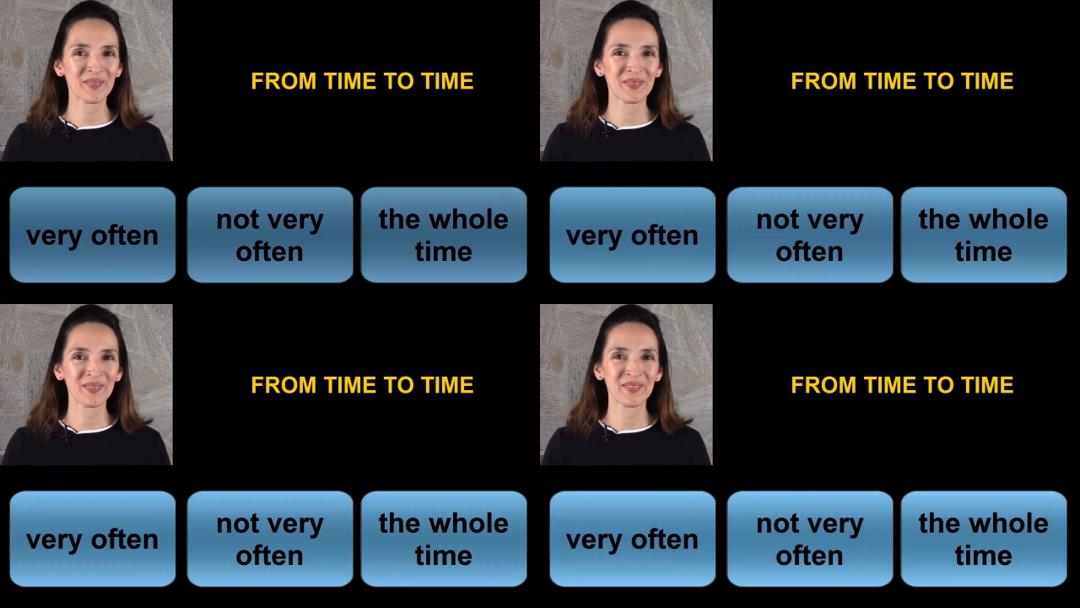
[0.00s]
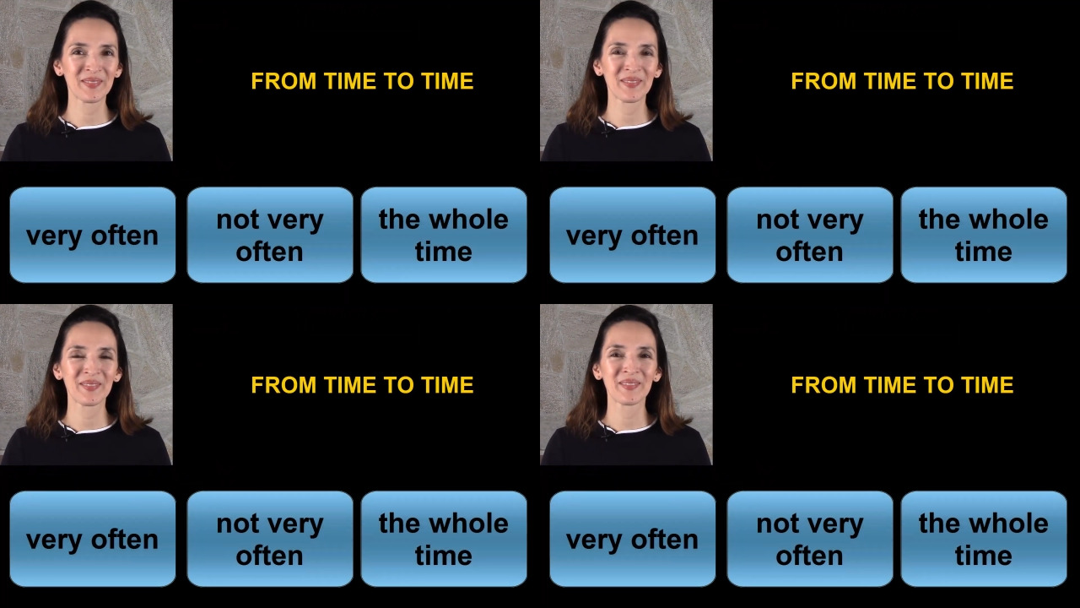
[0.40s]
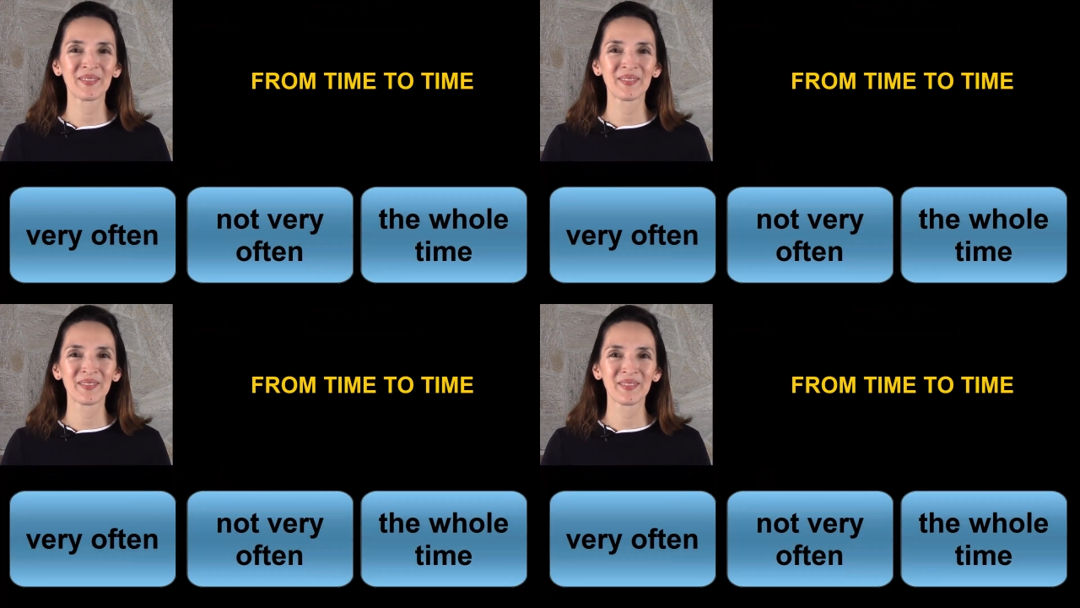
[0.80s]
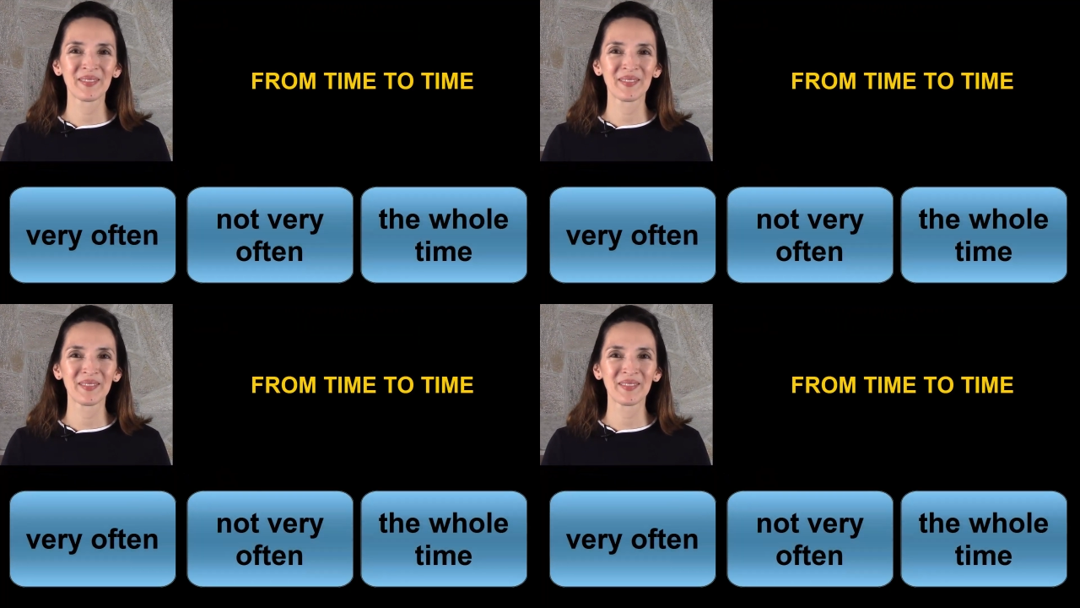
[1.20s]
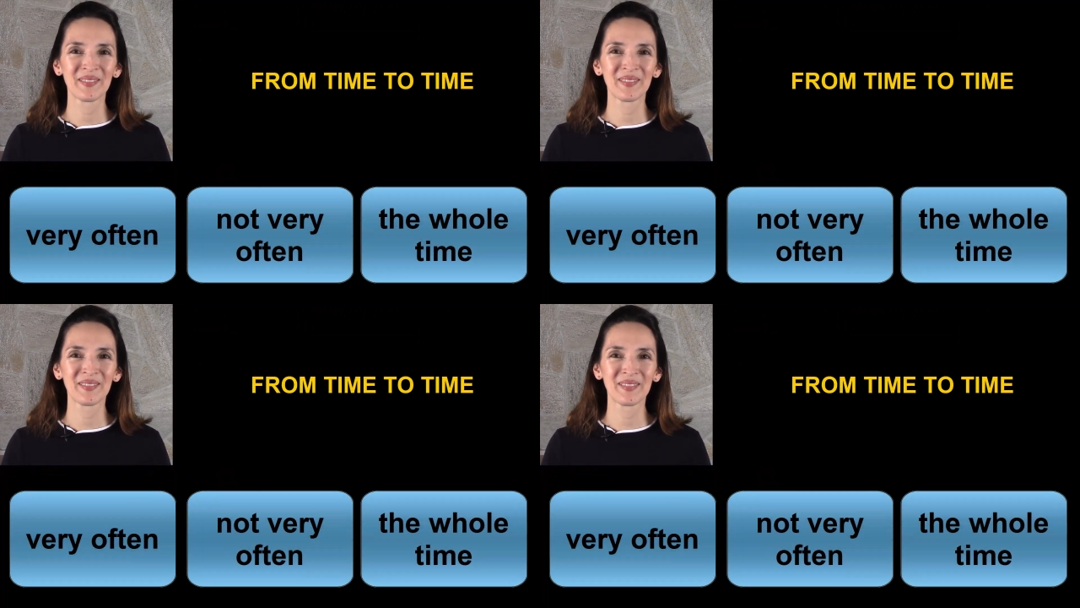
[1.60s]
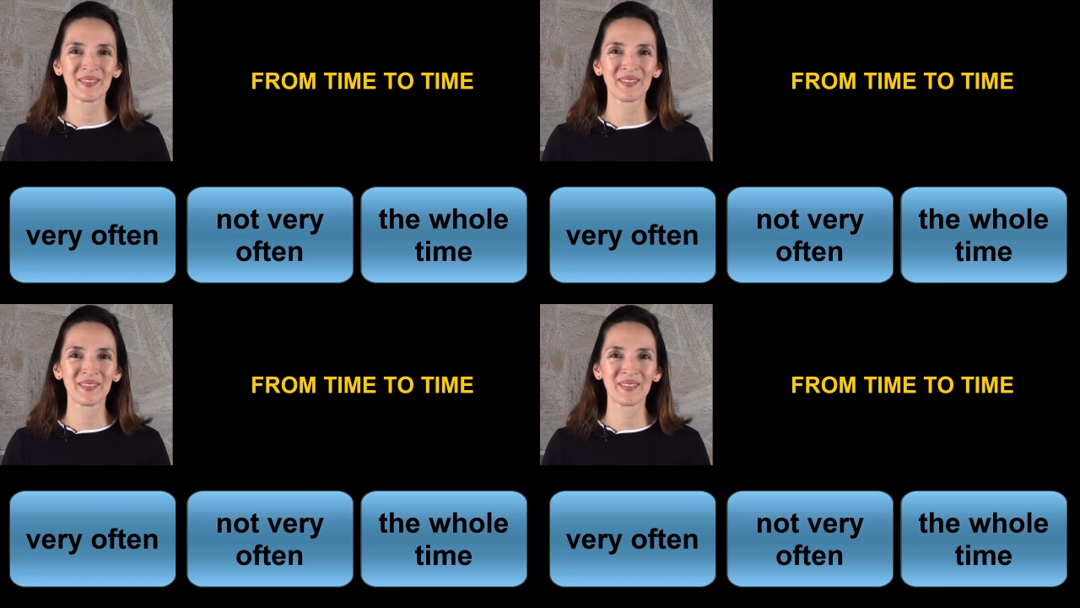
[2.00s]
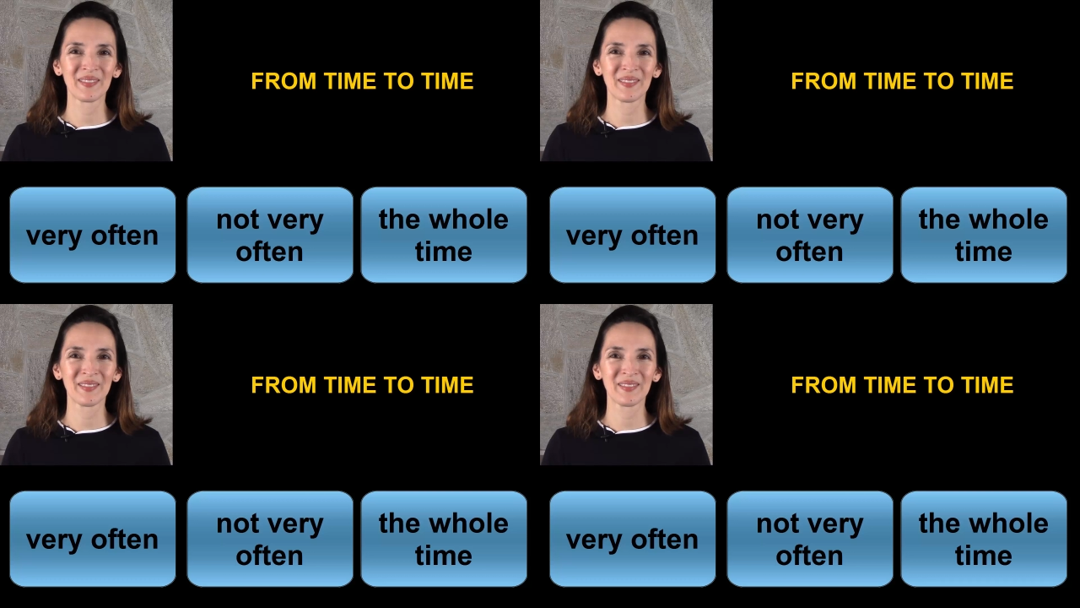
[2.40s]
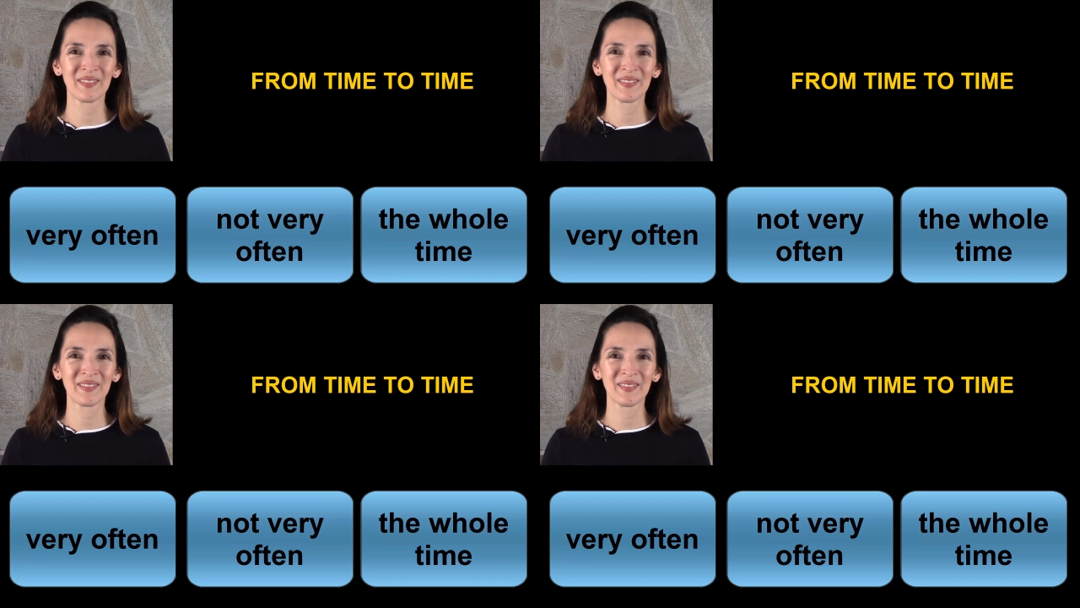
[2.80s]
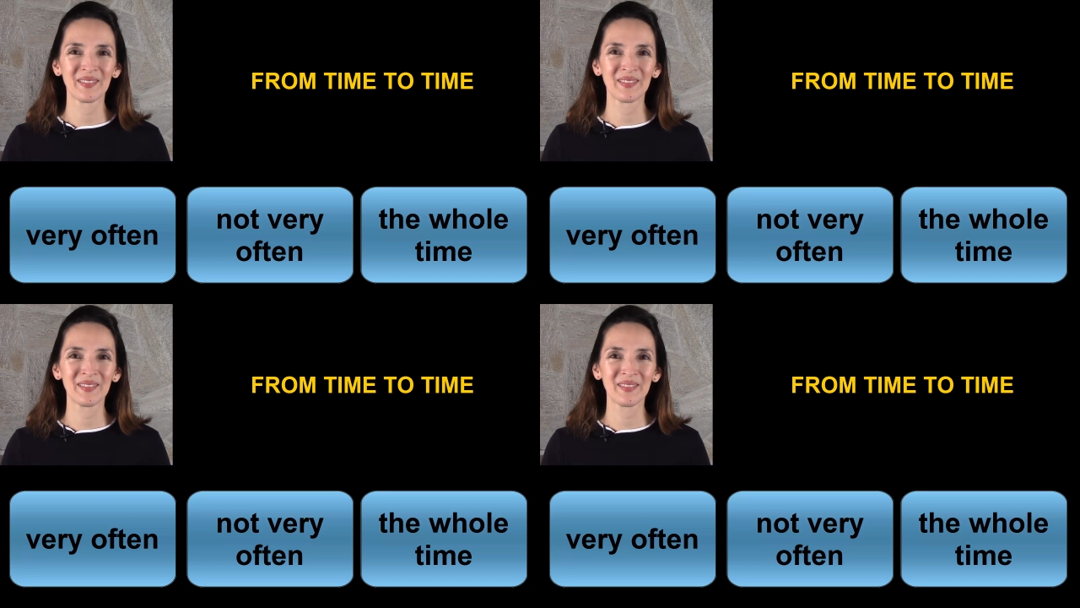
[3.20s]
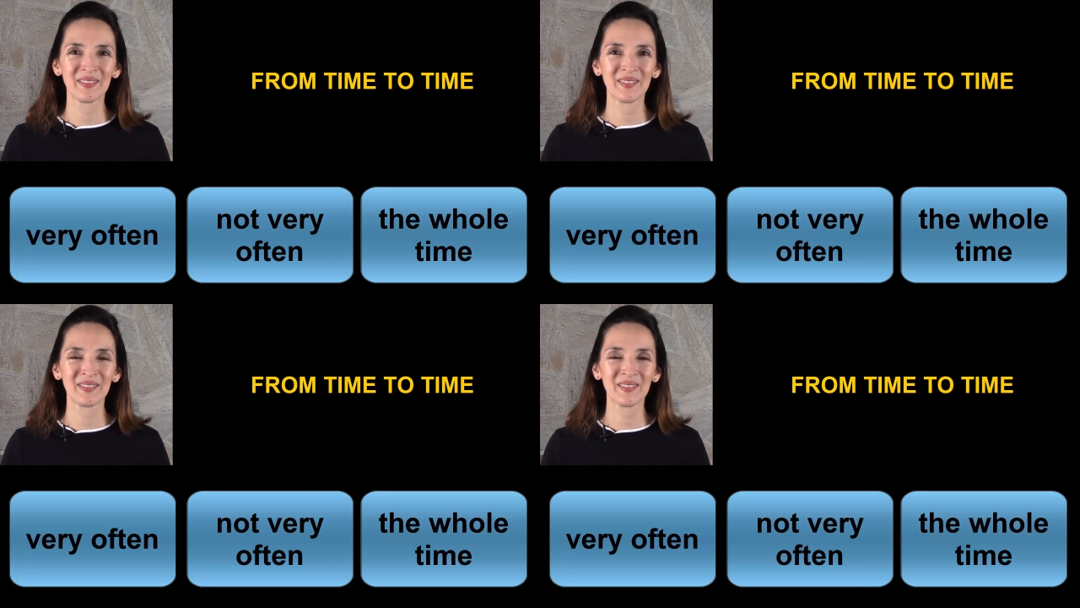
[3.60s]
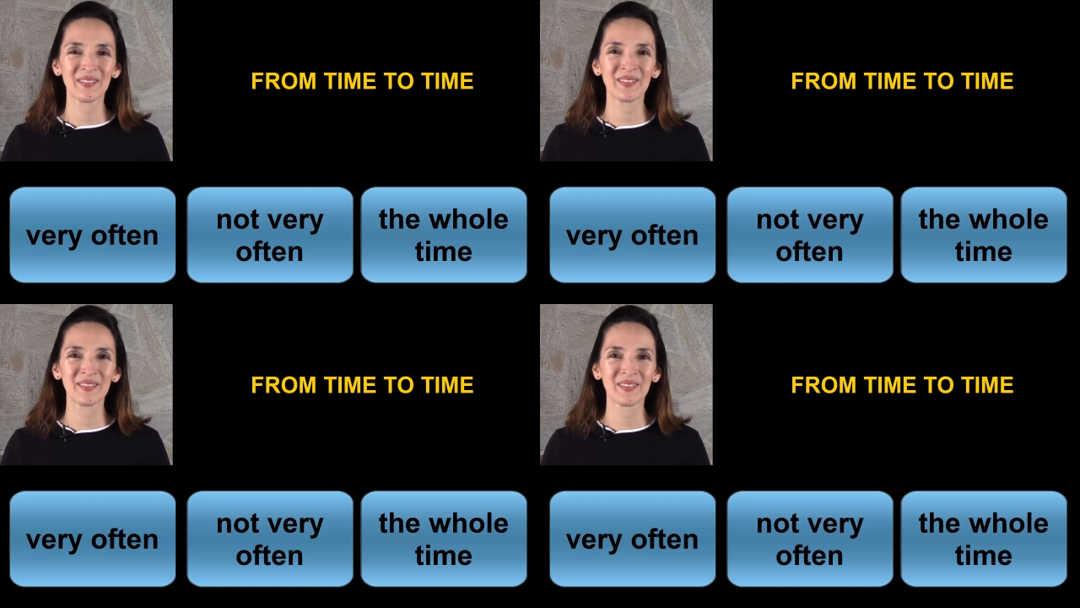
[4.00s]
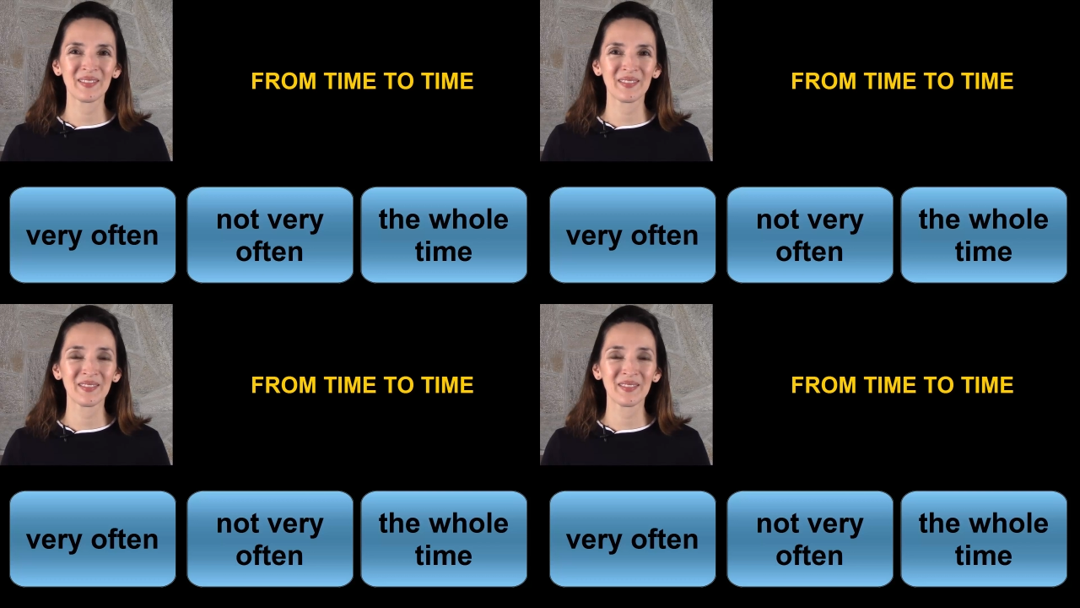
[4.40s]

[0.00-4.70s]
[no speech]